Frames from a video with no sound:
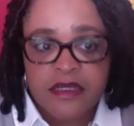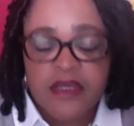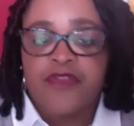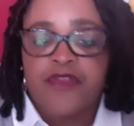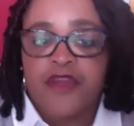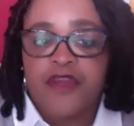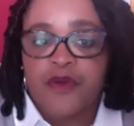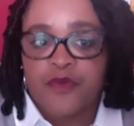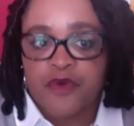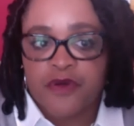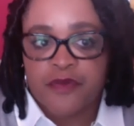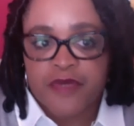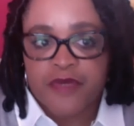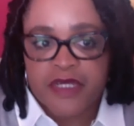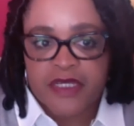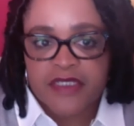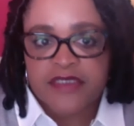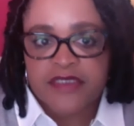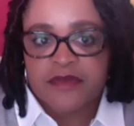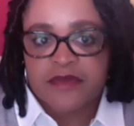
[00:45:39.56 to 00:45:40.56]
there will be
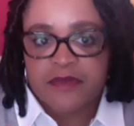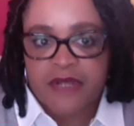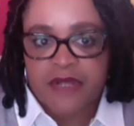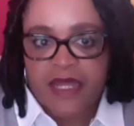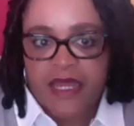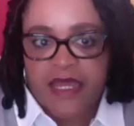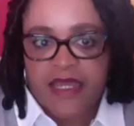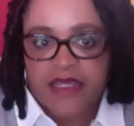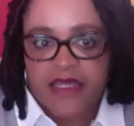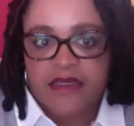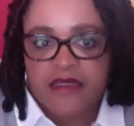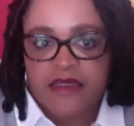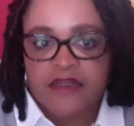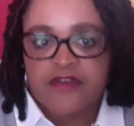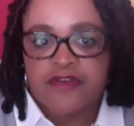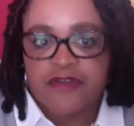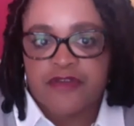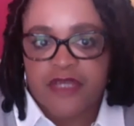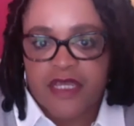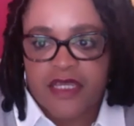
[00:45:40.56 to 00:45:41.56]
a supply
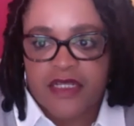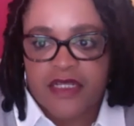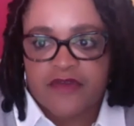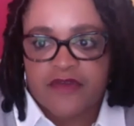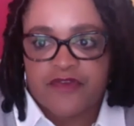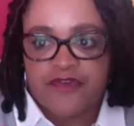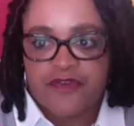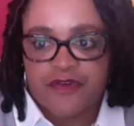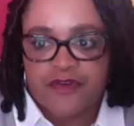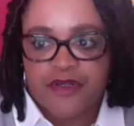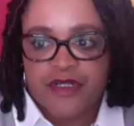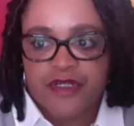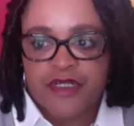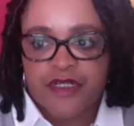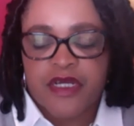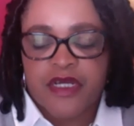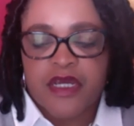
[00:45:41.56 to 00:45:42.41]
created for it.